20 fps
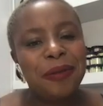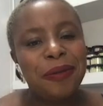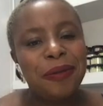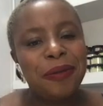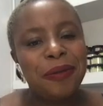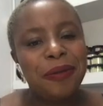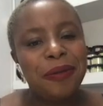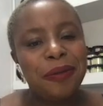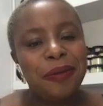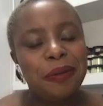
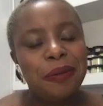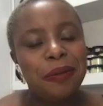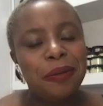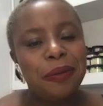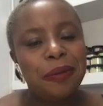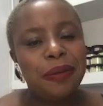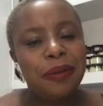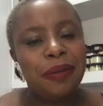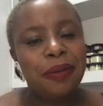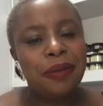
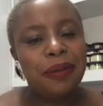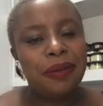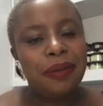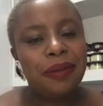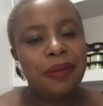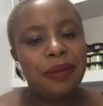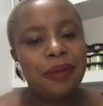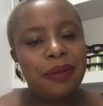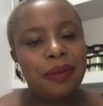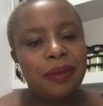
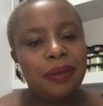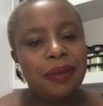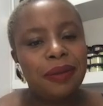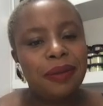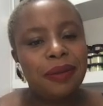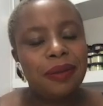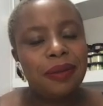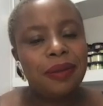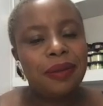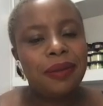
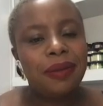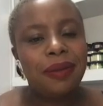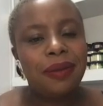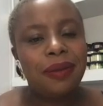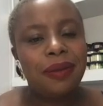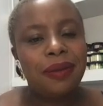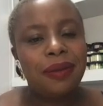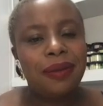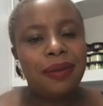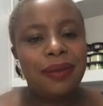
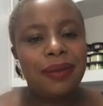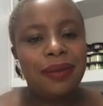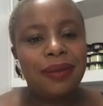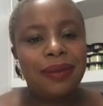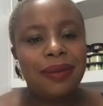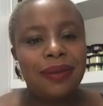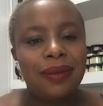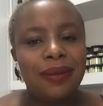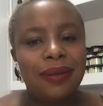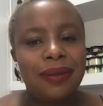
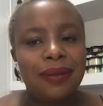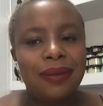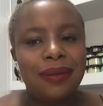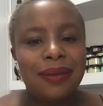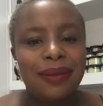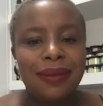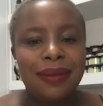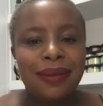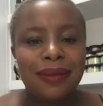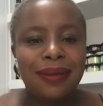
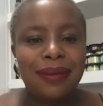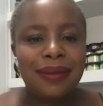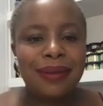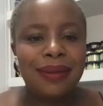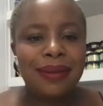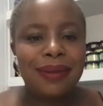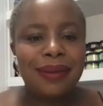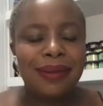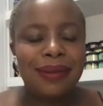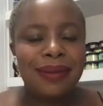
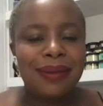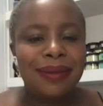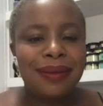This person isn't speaking.